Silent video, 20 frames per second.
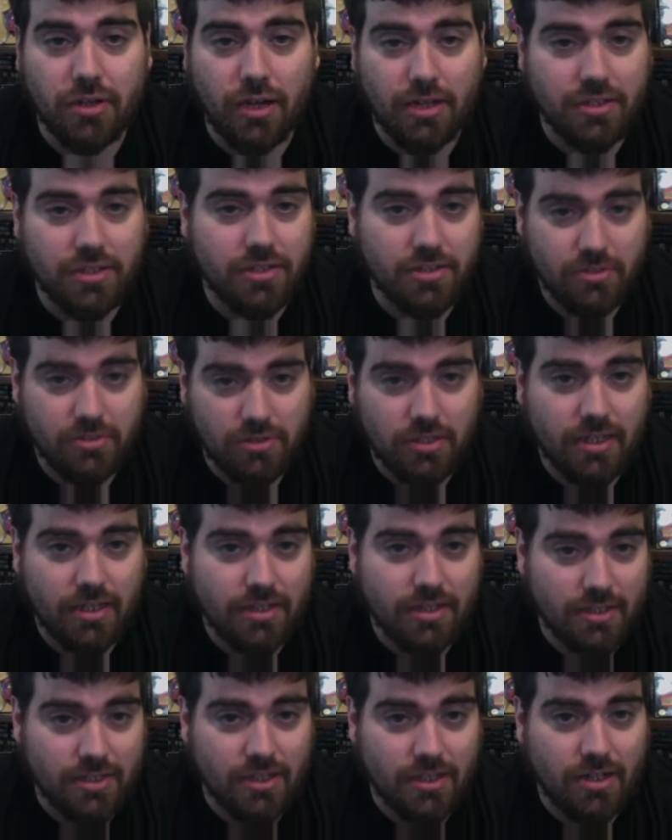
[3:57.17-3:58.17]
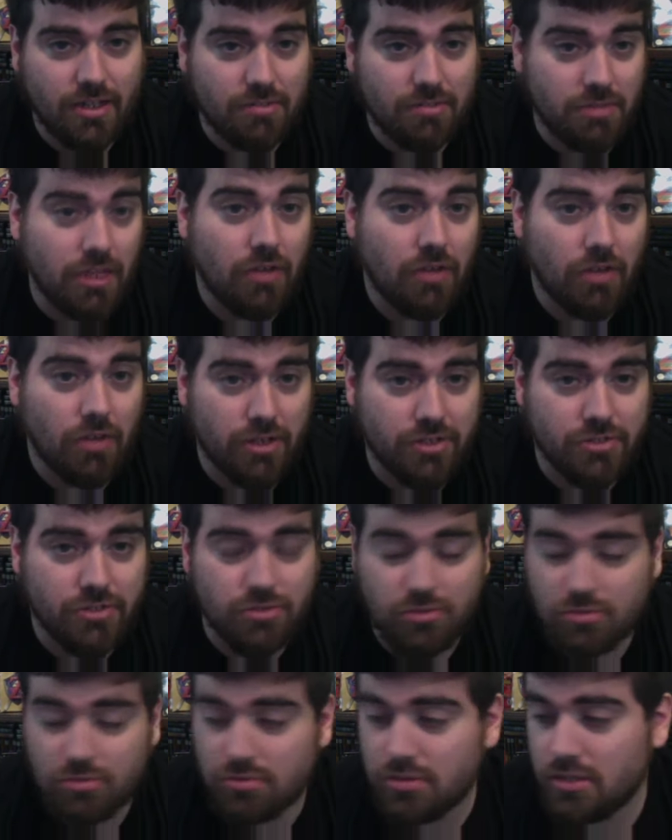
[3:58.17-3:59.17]
I didn't at the time. Now I
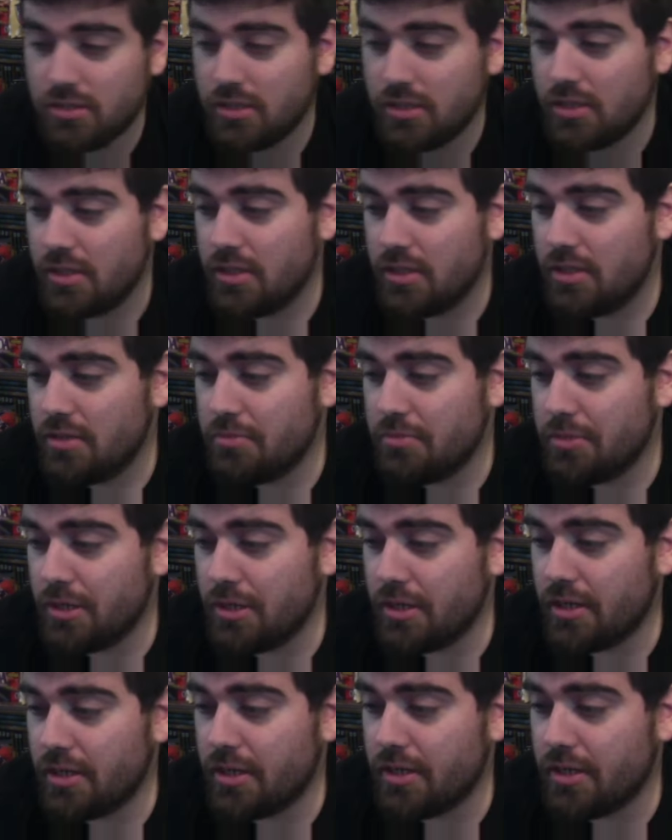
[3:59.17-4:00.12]
do. But,